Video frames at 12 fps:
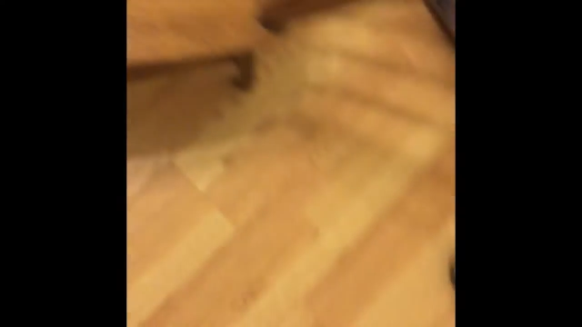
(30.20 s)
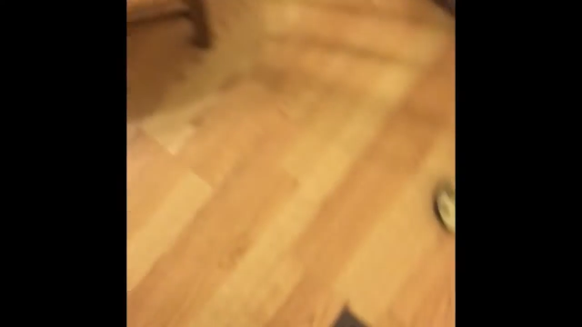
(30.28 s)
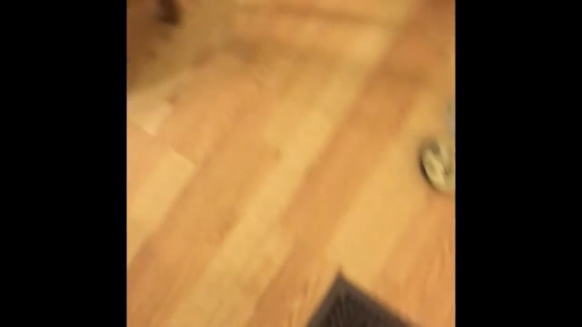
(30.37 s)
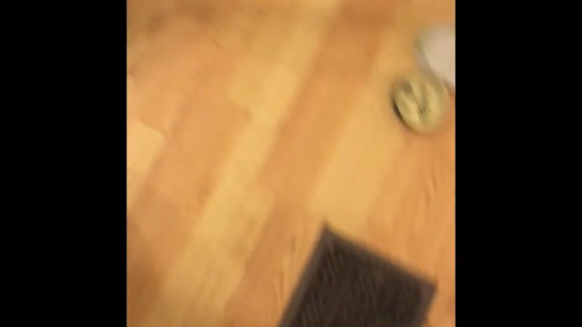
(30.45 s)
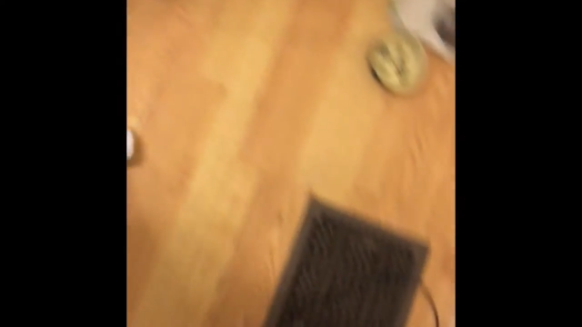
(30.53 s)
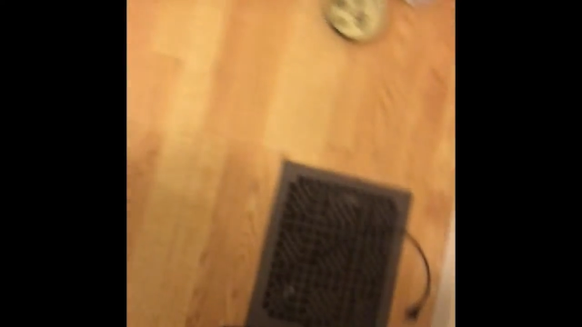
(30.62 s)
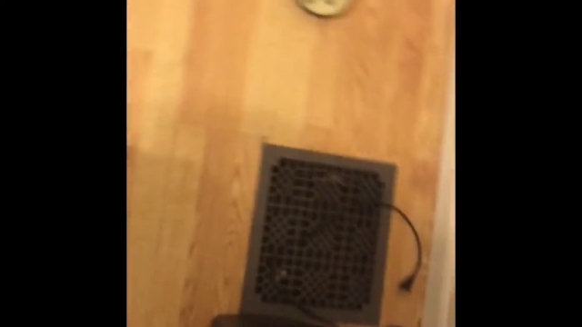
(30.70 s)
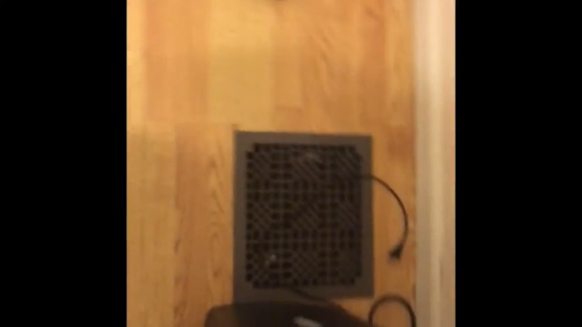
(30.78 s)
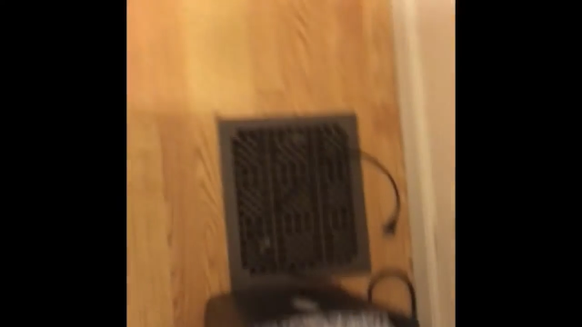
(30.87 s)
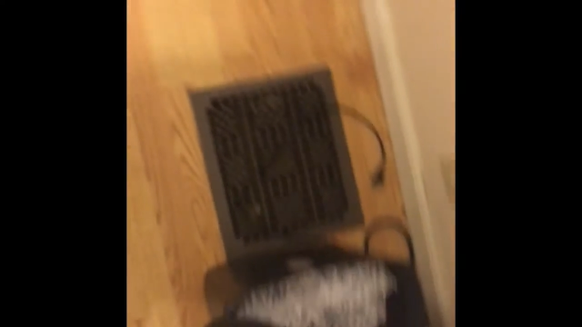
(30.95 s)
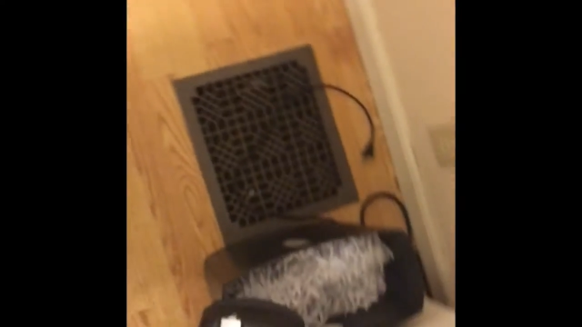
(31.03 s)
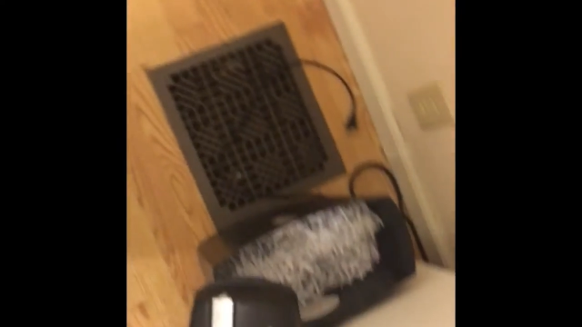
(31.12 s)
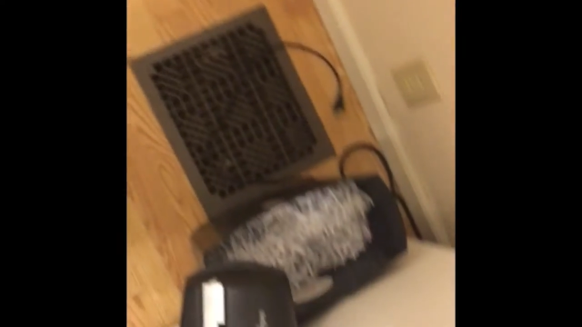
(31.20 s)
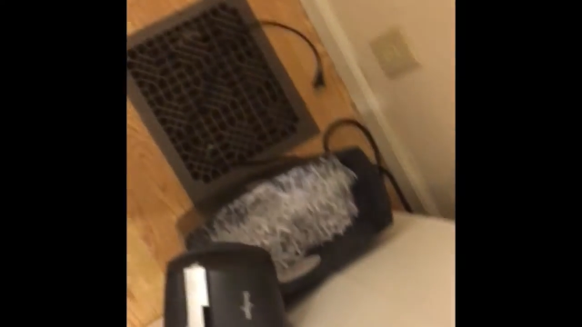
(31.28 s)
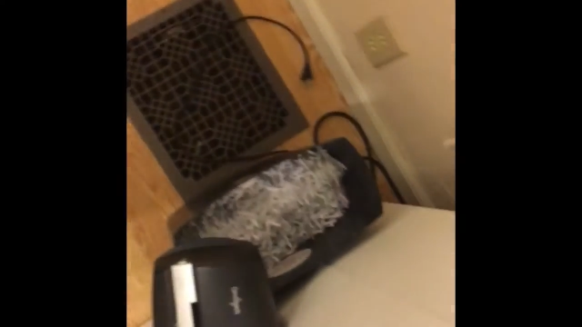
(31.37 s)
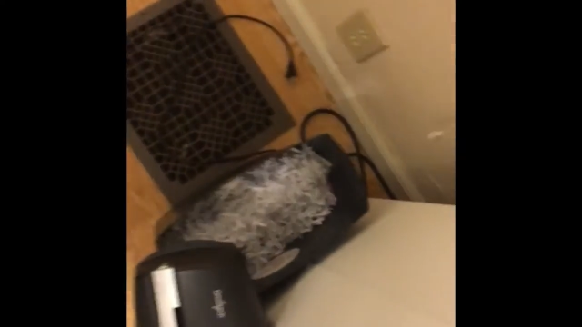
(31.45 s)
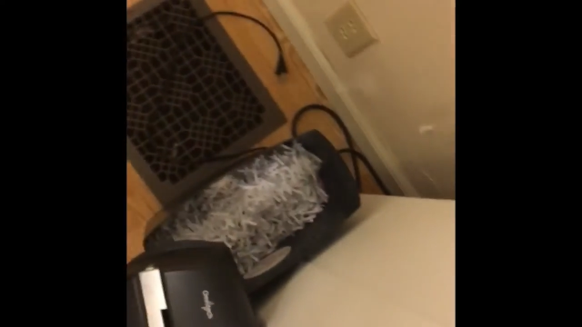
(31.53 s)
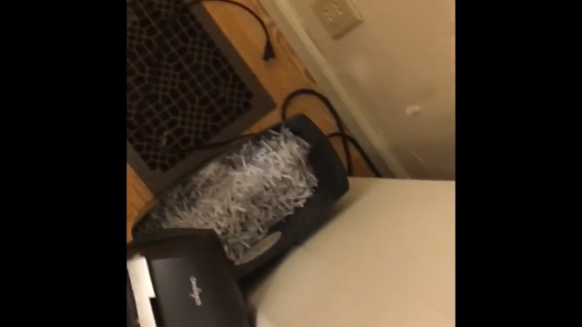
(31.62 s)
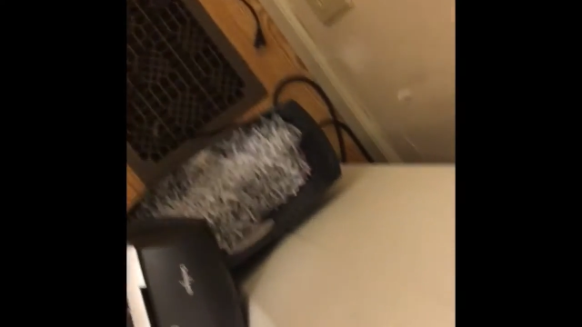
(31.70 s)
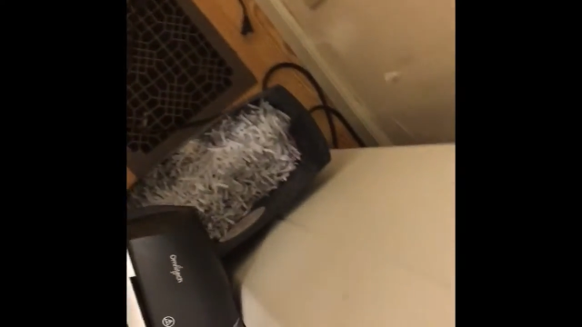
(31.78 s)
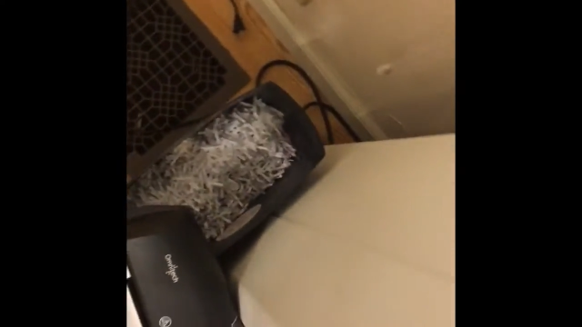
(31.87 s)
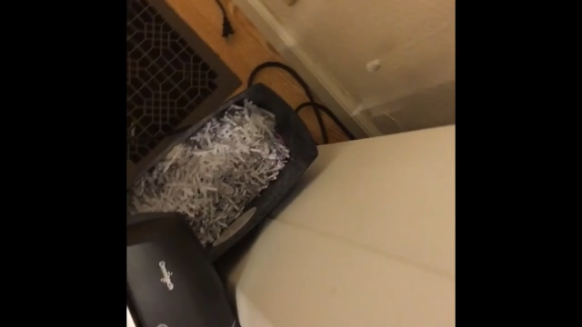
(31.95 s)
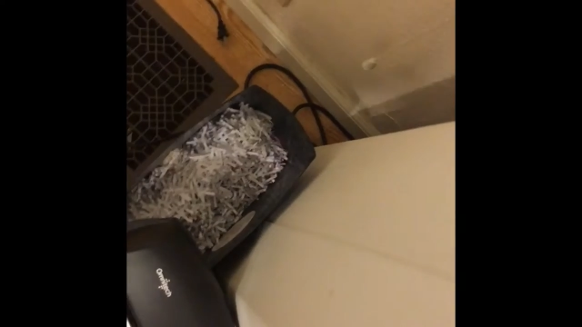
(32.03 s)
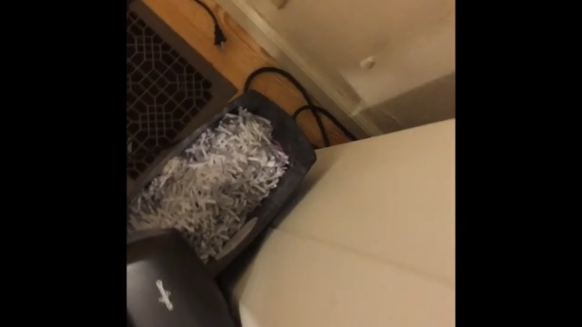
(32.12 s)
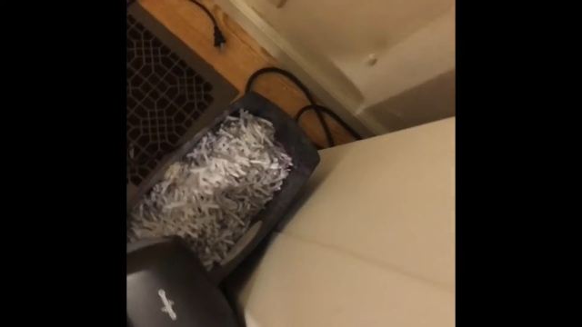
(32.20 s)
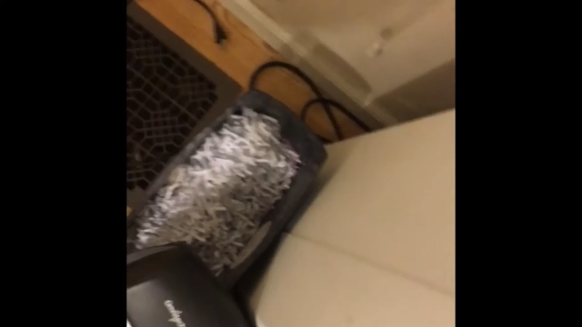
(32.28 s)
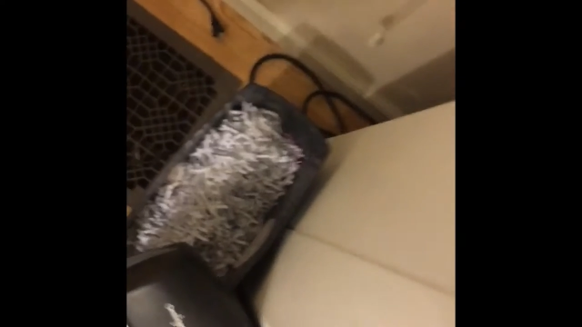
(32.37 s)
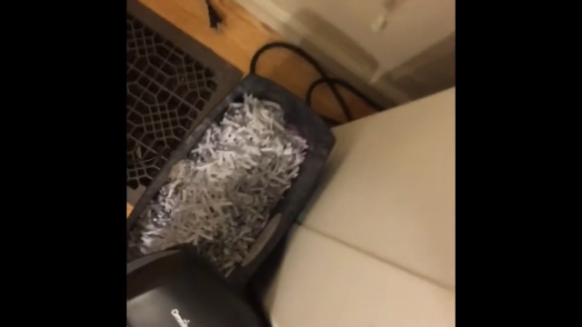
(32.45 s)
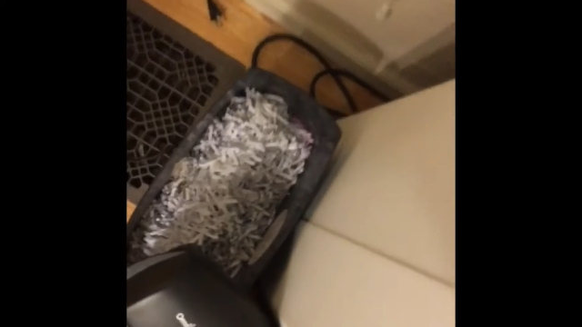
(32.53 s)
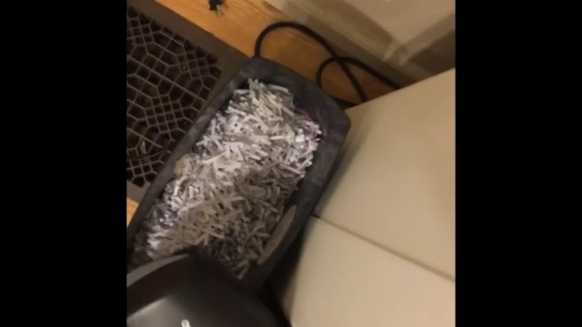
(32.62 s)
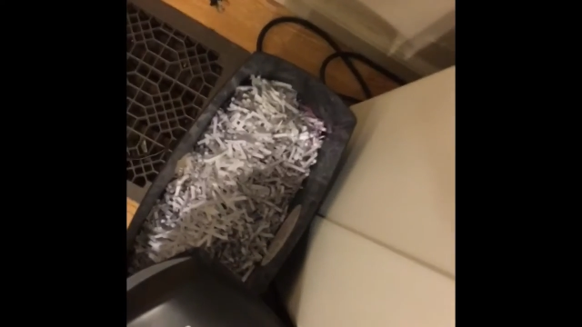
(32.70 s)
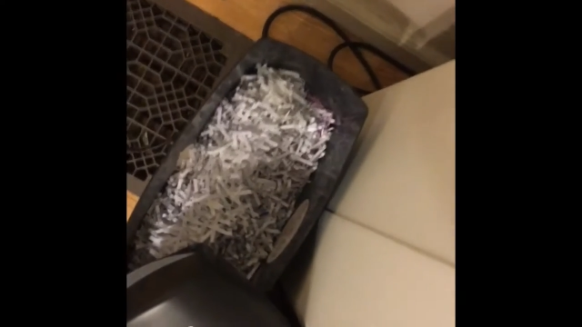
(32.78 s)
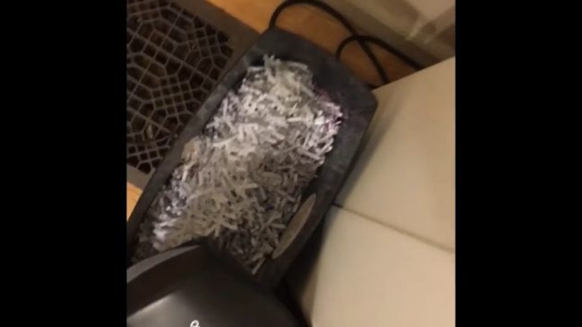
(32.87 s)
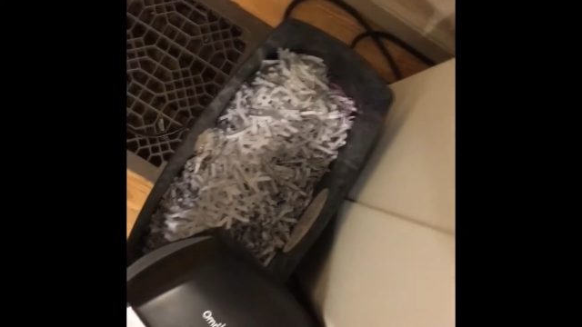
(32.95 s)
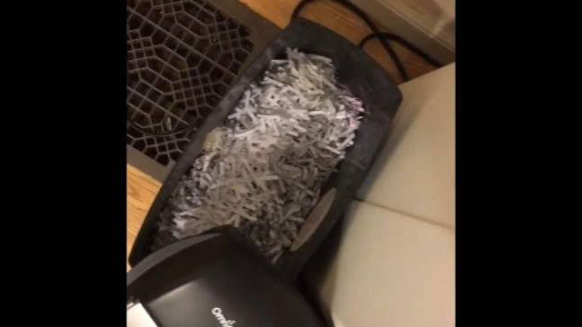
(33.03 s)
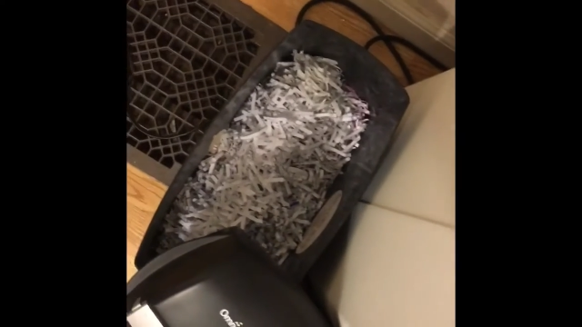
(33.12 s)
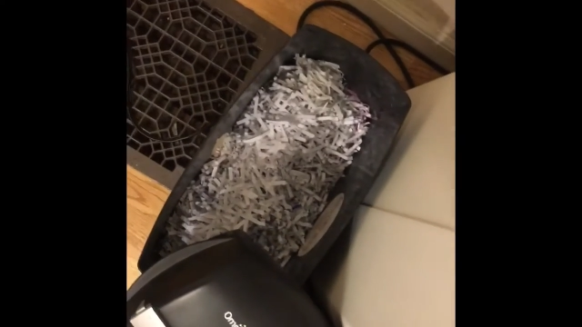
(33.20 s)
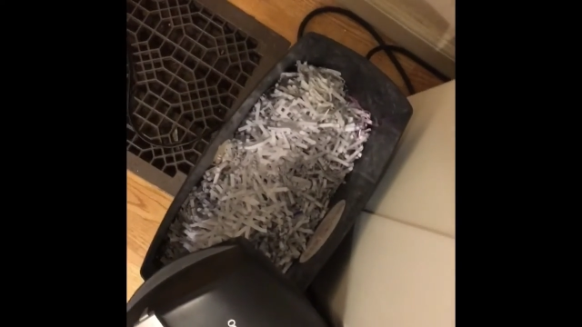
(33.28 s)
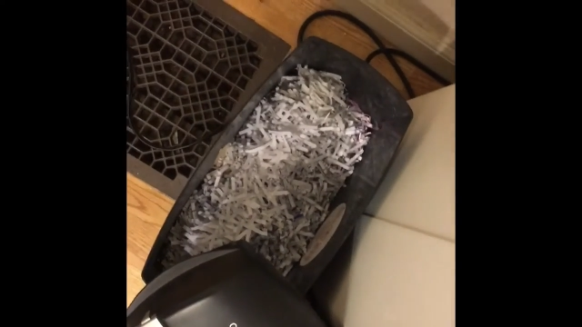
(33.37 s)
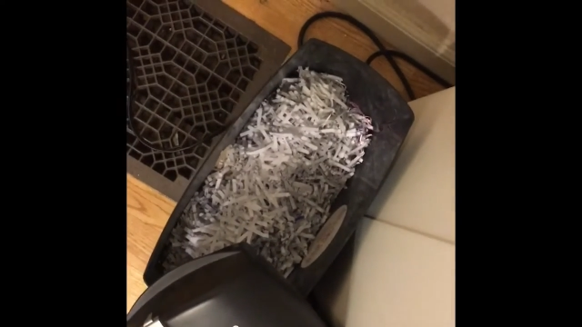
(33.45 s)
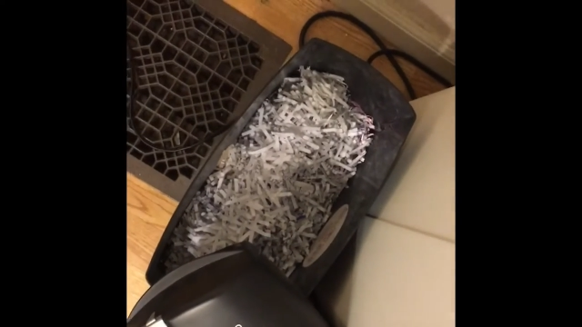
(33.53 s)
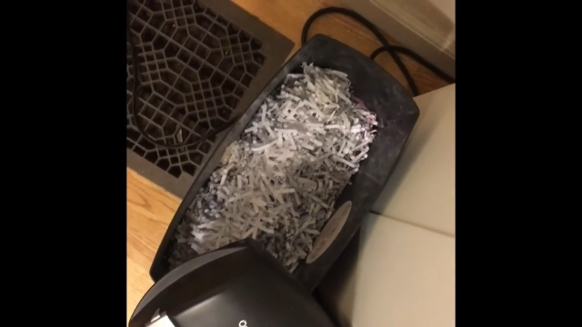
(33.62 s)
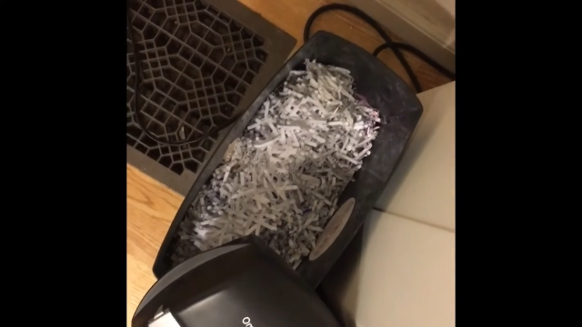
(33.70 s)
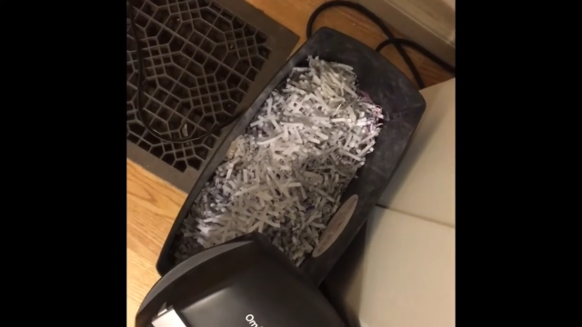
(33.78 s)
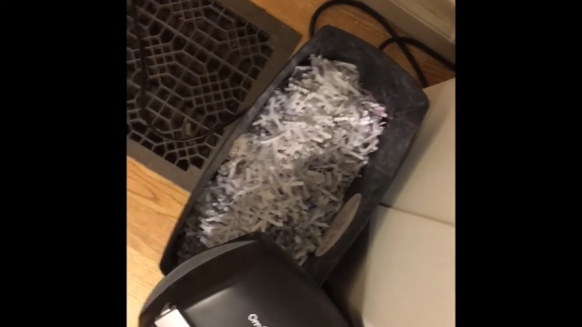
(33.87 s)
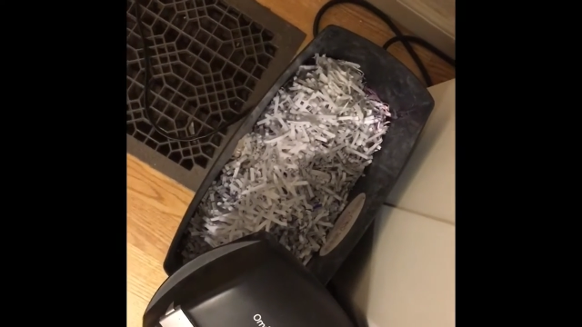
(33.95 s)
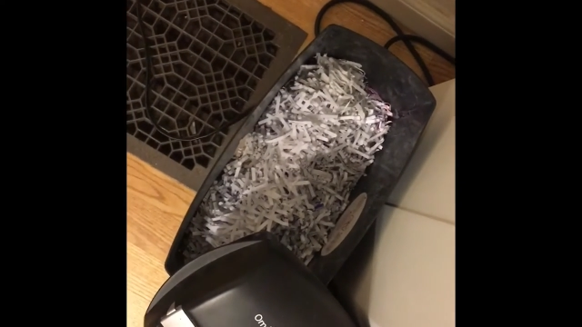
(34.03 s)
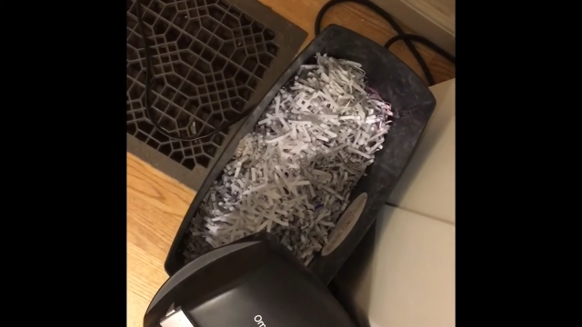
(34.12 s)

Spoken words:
[unreadable: no face in view]